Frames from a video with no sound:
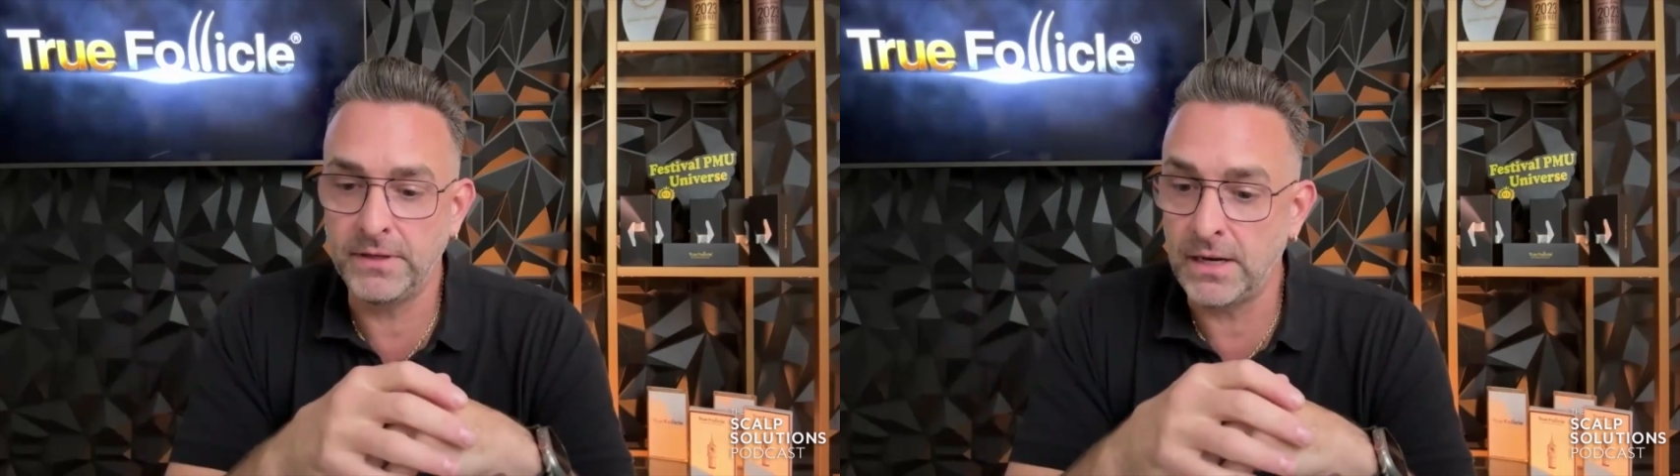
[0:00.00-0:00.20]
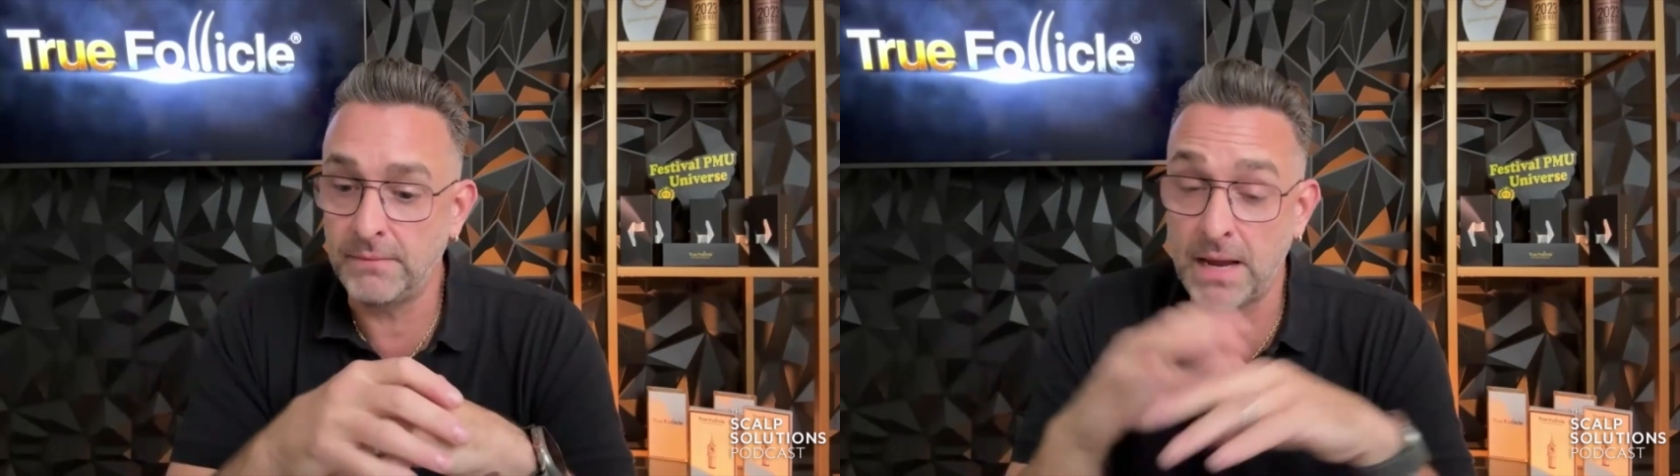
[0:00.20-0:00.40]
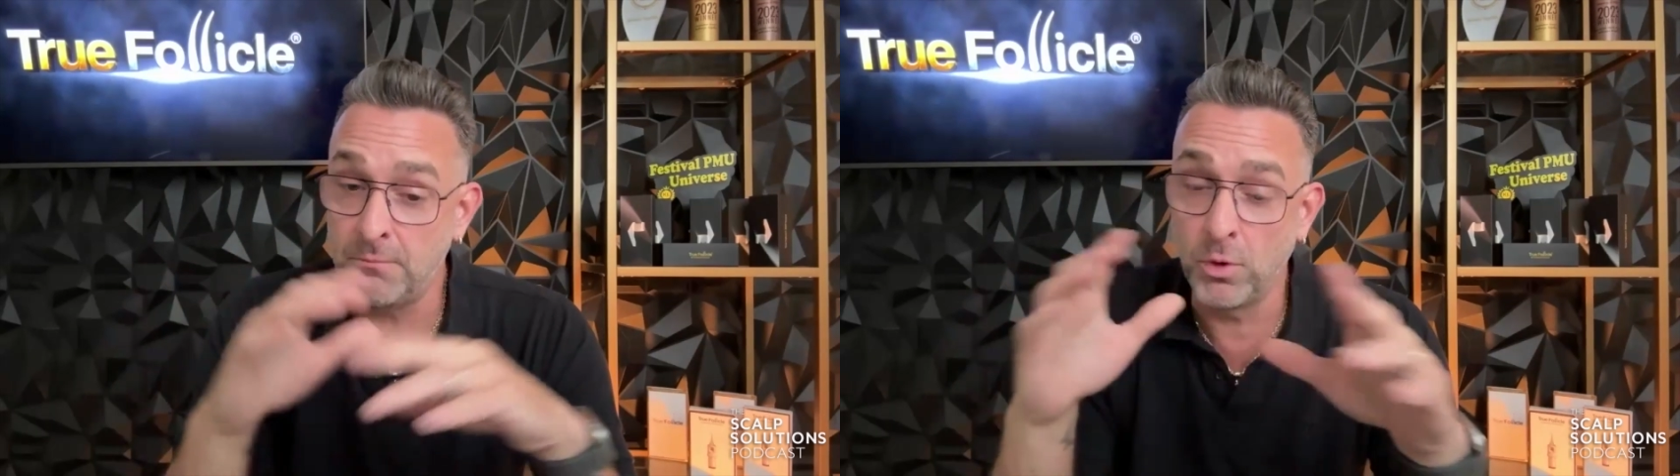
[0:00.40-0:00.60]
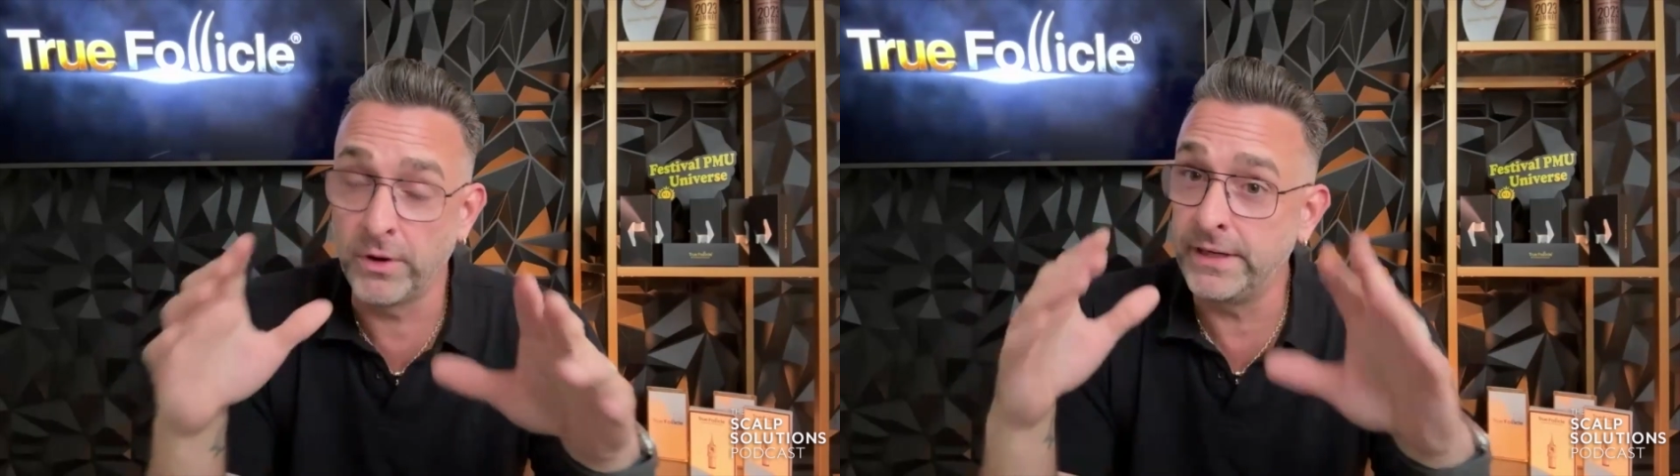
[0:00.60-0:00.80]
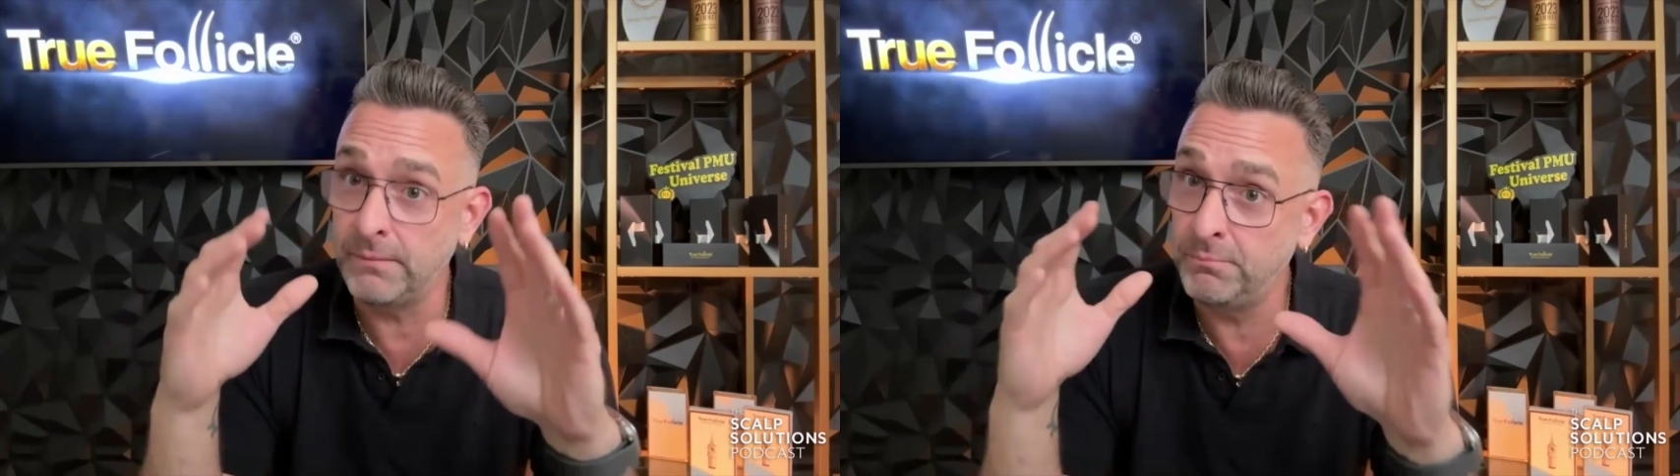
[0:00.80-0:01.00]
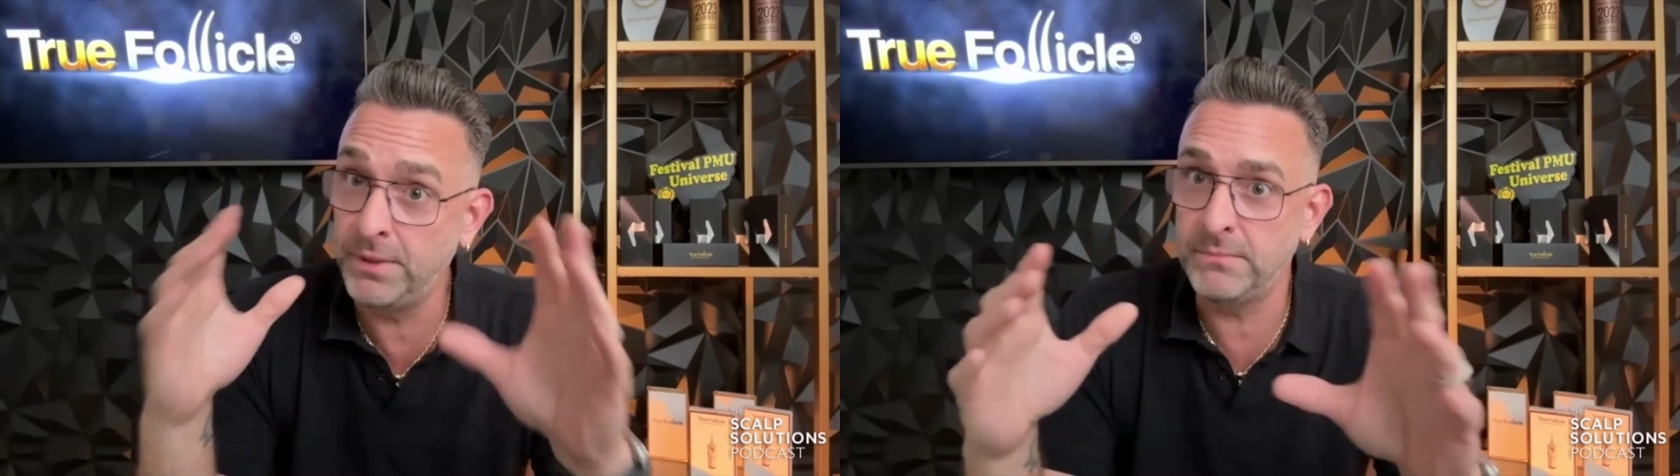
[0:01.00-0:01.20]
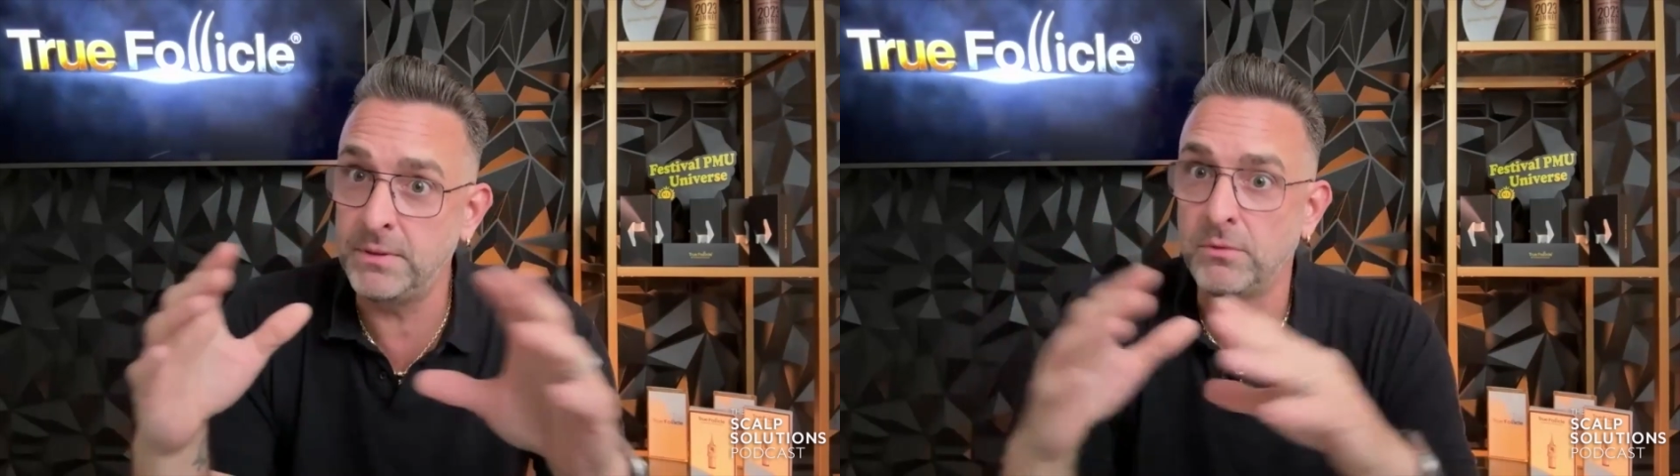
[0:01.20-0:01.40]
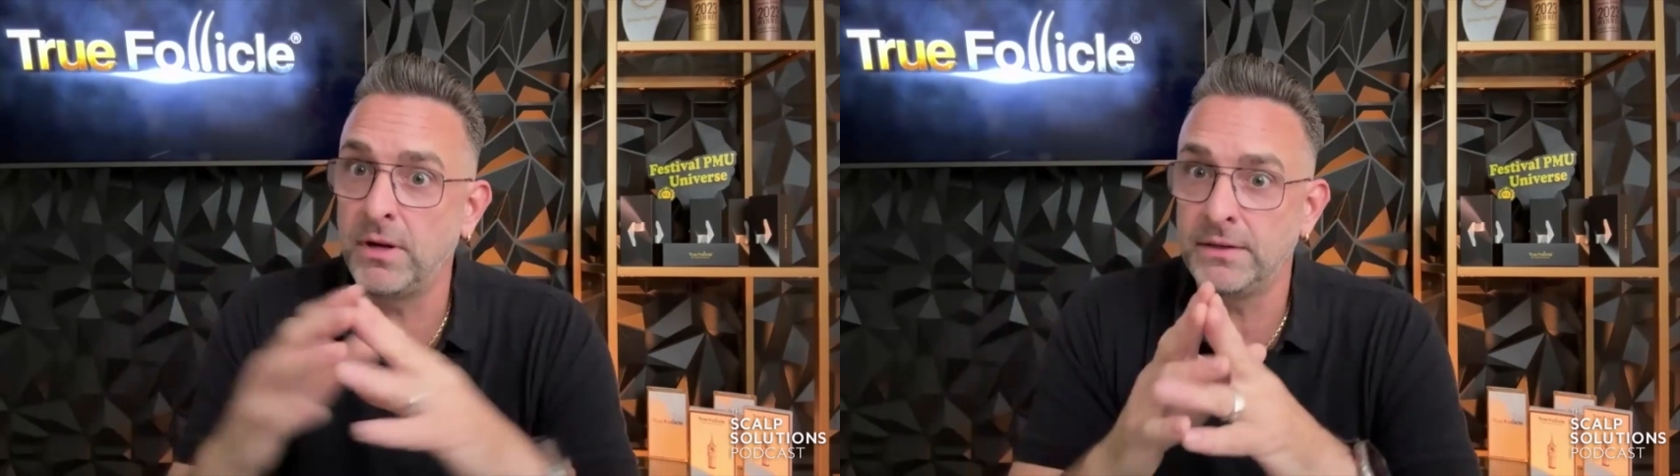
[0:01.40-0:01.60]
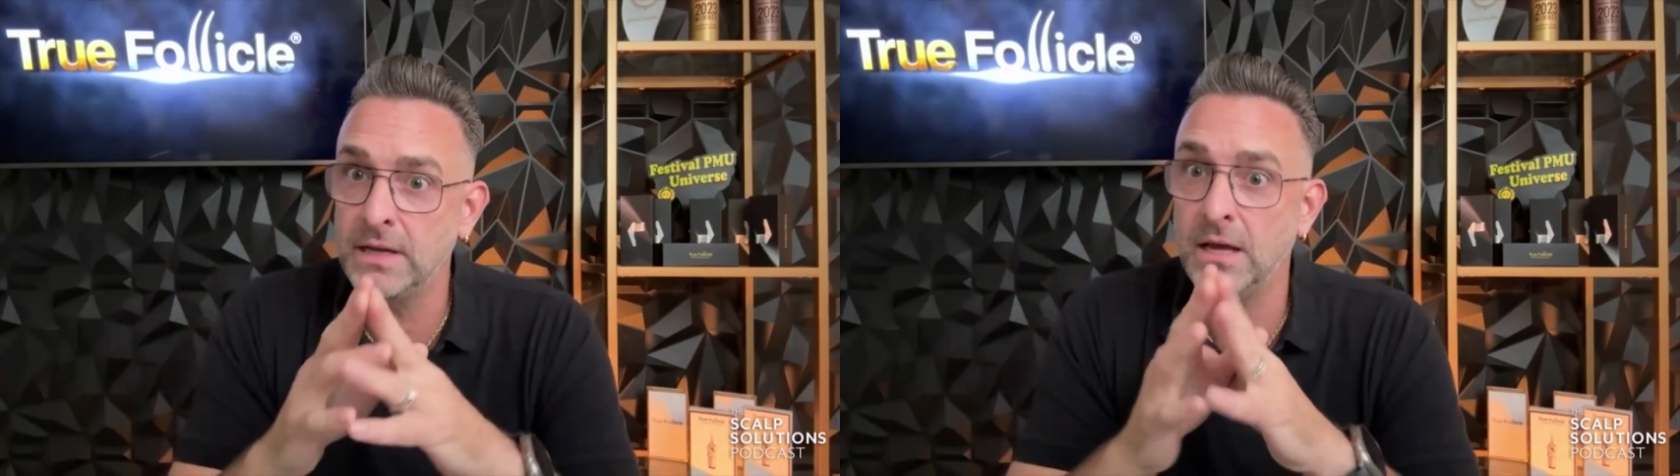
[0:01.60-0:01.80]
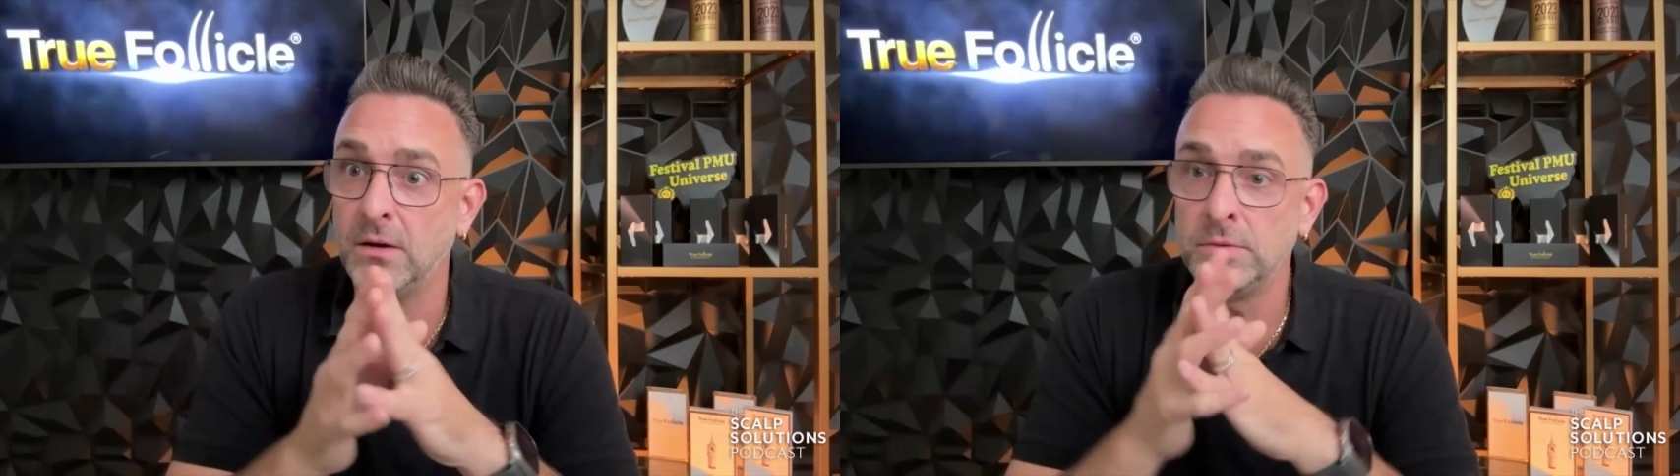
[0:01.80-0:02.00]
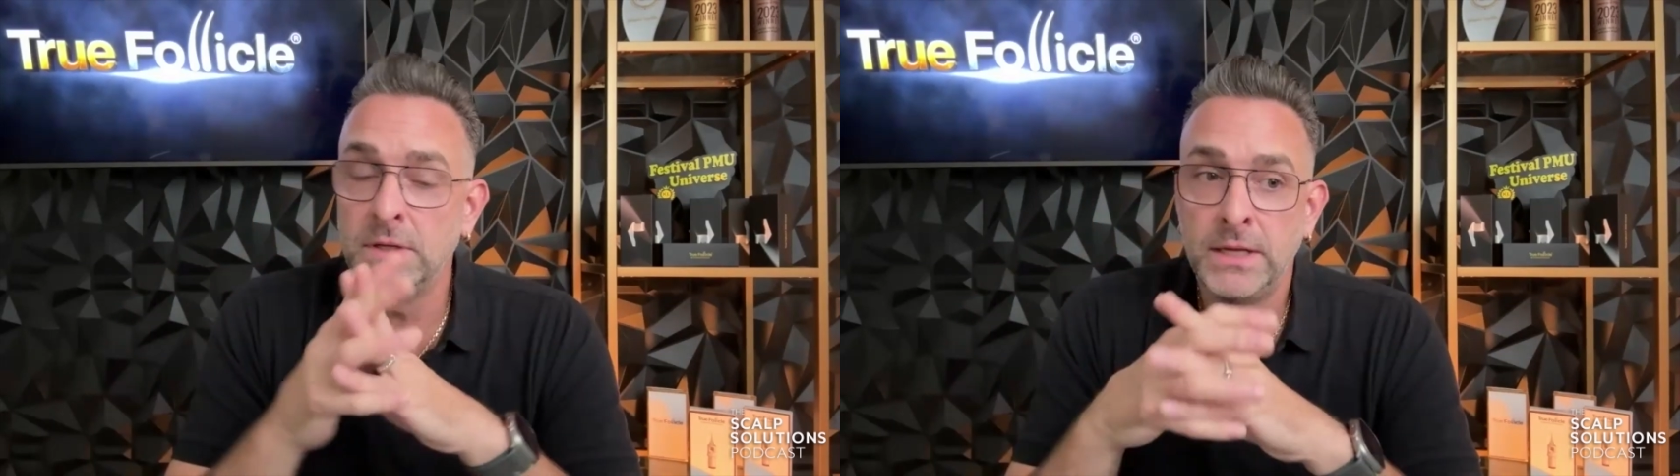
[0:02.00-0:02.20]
I'm working on pigment right now,